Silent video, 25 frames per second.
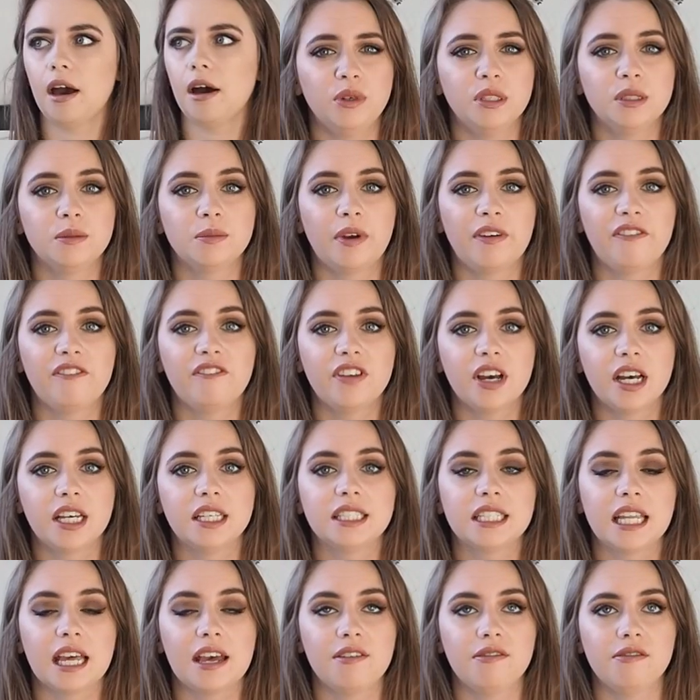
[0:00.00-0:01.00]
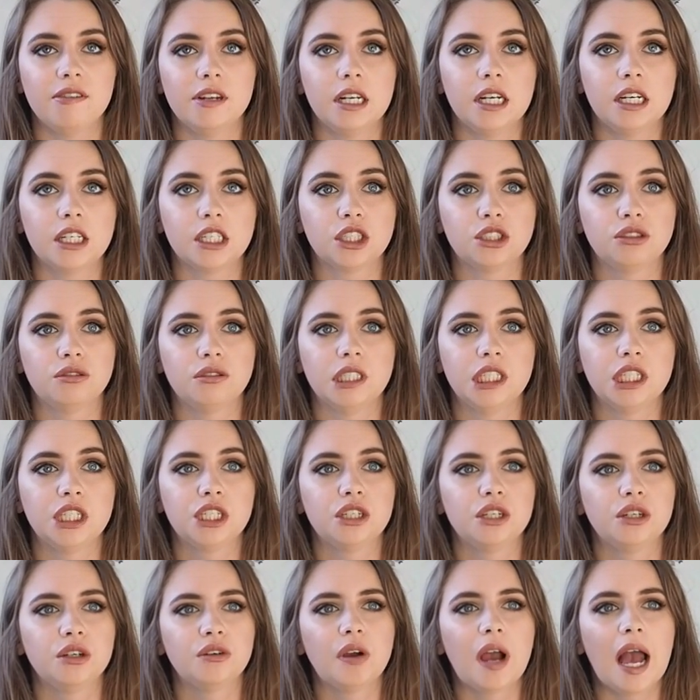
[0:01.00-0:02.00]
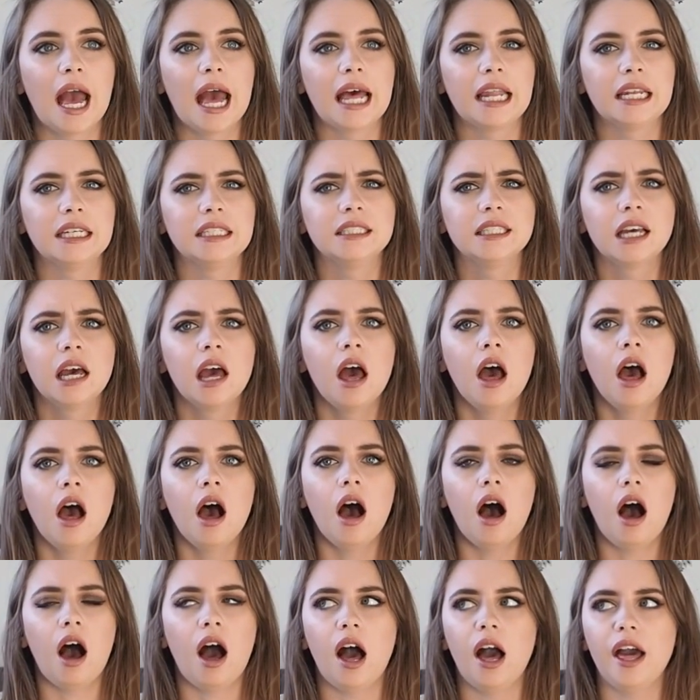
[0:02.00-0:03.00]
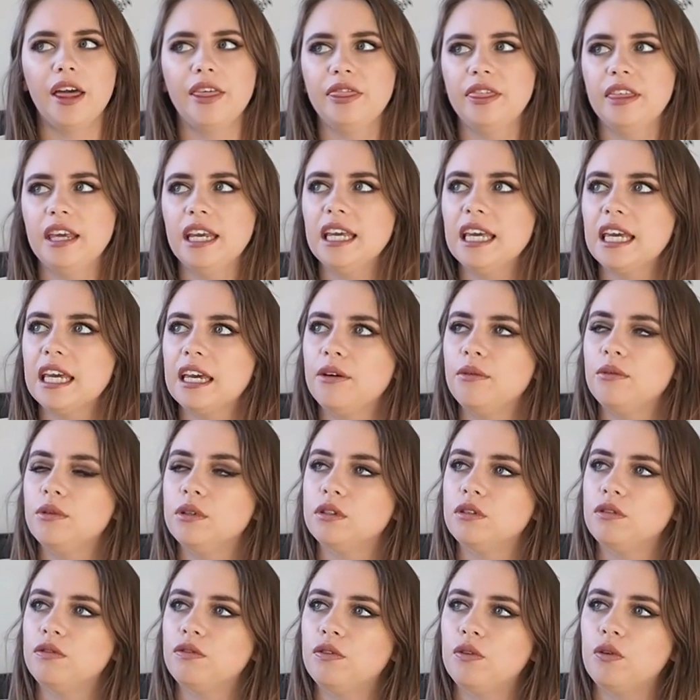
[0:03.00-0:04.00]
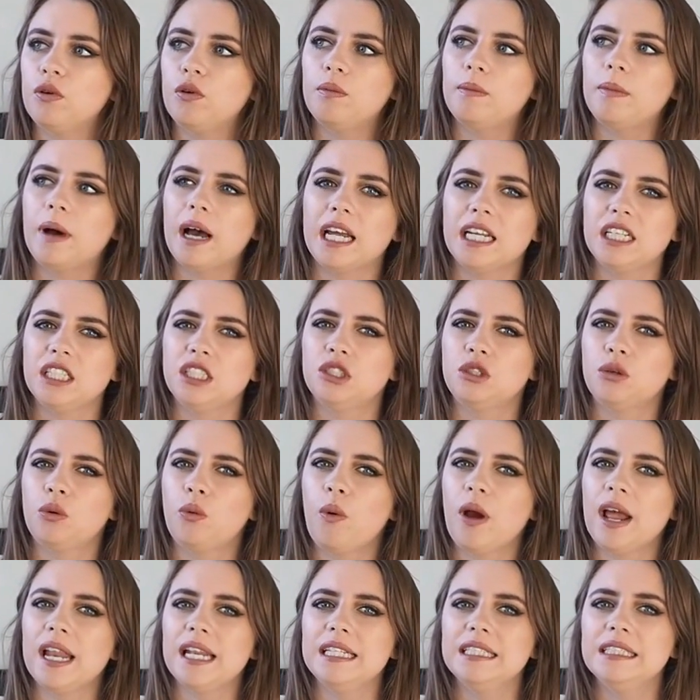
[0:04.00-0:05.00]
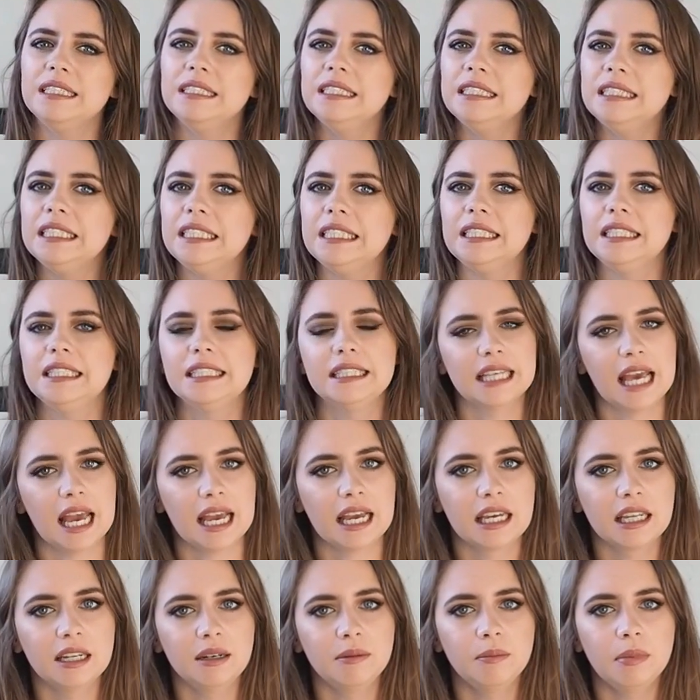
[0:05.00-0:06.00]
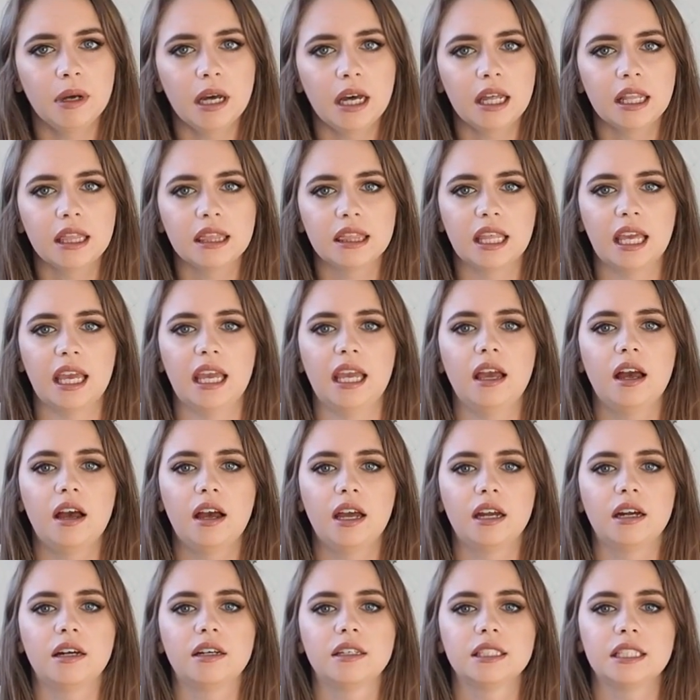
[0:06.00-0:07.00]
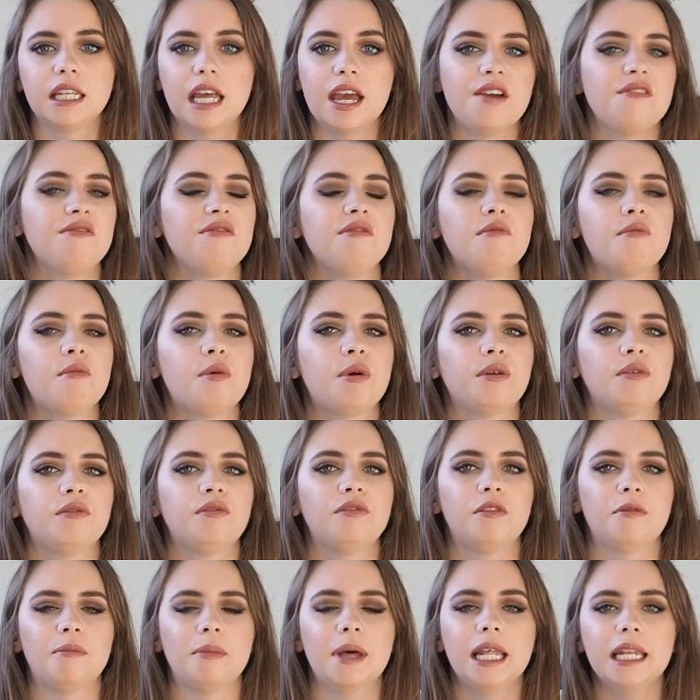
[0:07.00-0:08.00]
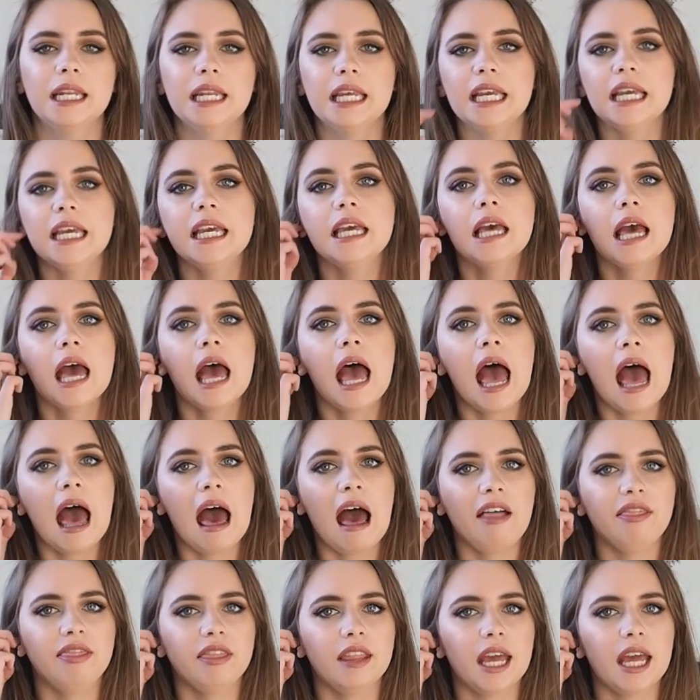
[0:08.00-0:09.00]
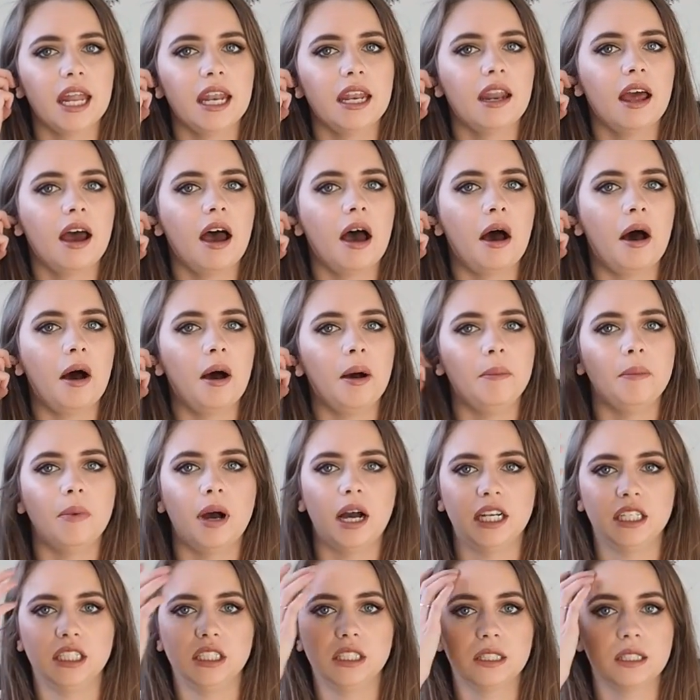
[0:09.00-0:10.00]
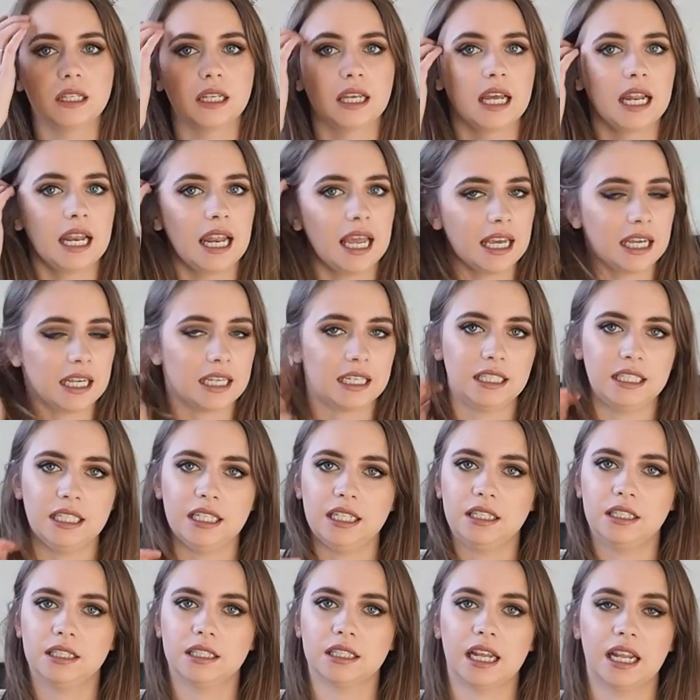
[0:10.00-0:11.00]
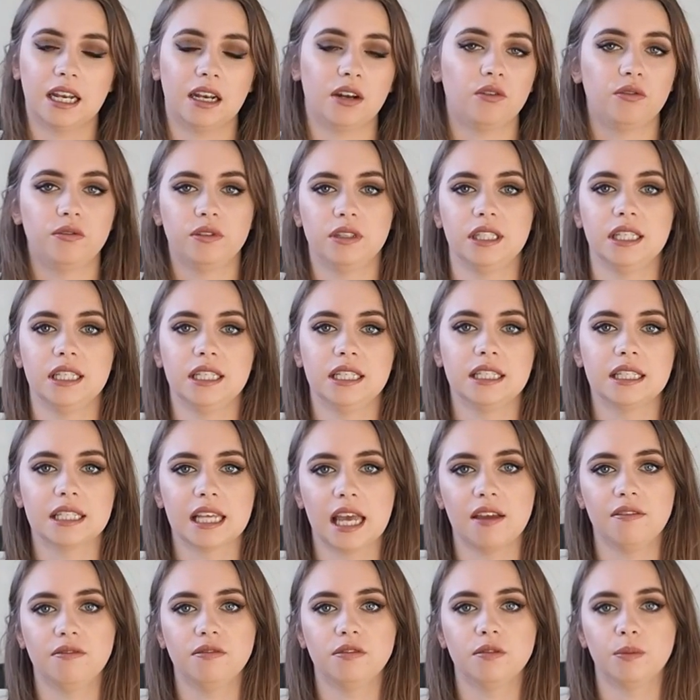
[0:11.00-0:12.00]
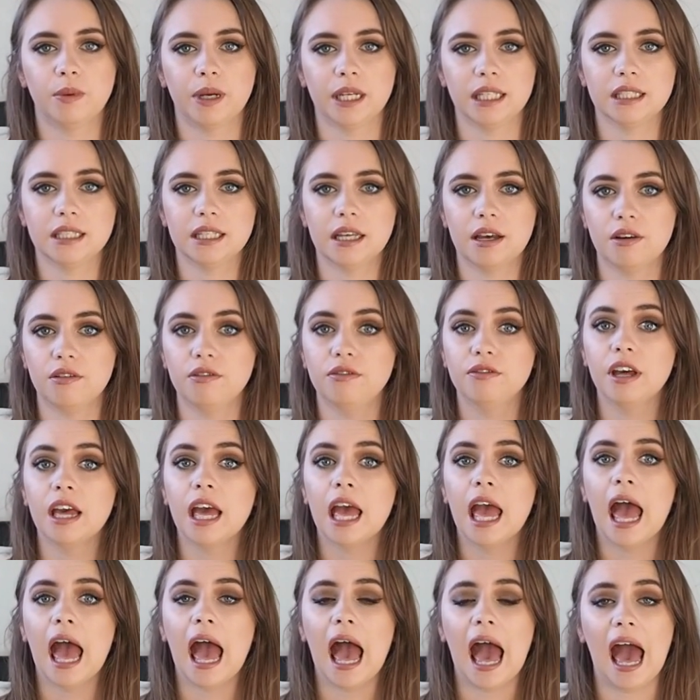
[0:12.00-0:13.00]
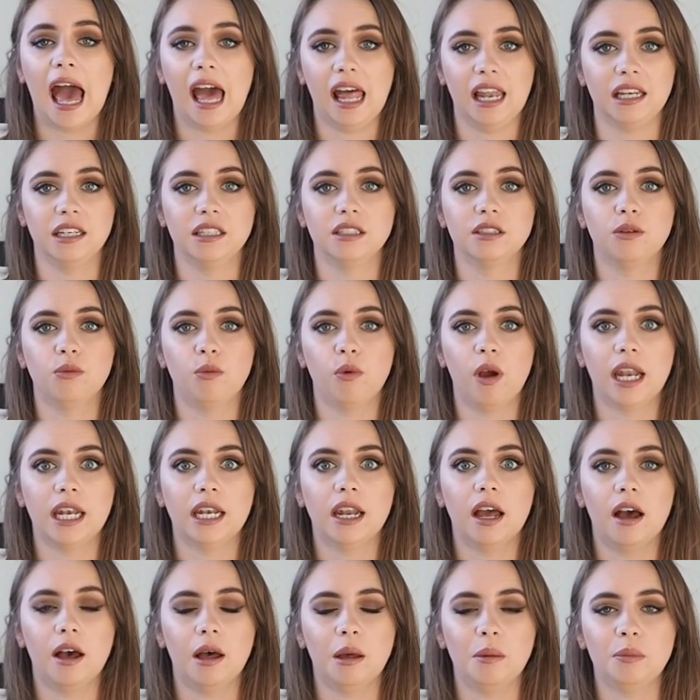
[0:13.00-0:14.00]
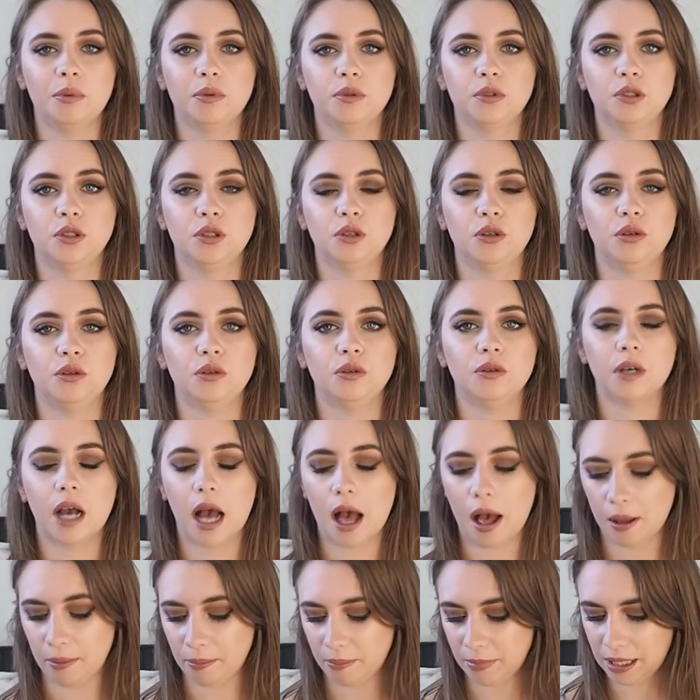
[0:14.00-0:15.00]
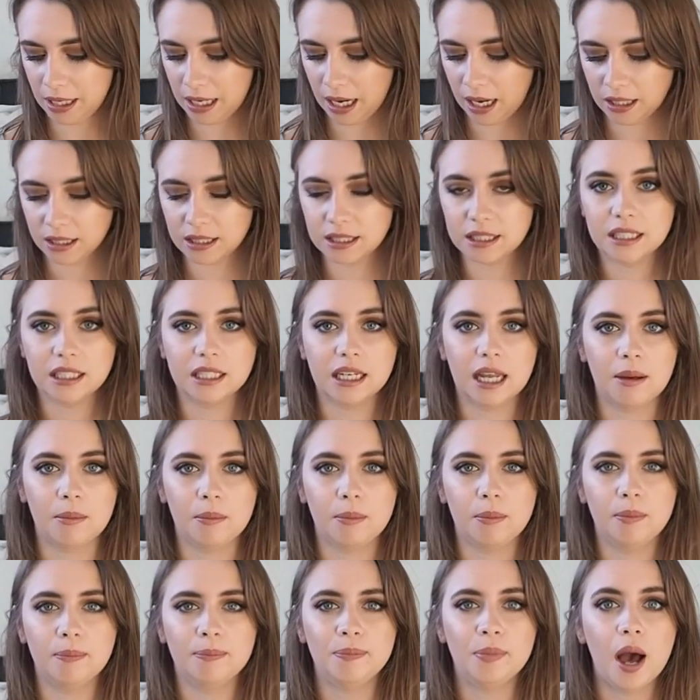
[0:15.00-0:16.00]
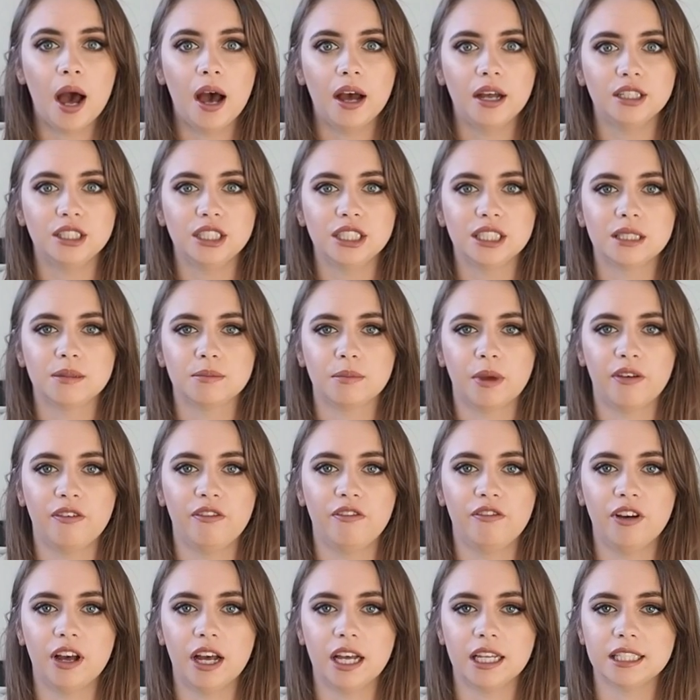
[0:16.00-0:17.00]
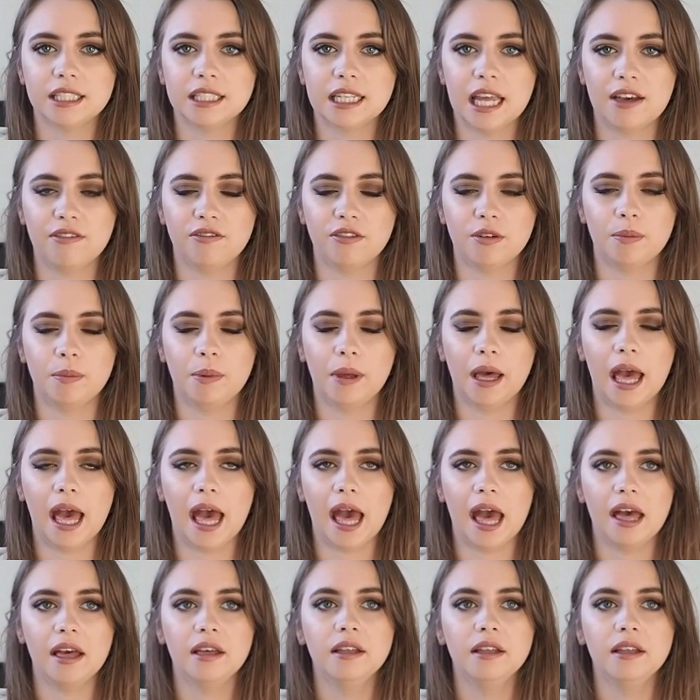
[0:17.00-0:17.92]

It was my first ever luxury shoe, and I think it was for my 22nd birthday. I asked everyone for money, and then I just collected and obviously saved myself and went up to London and purchased my first ever pair.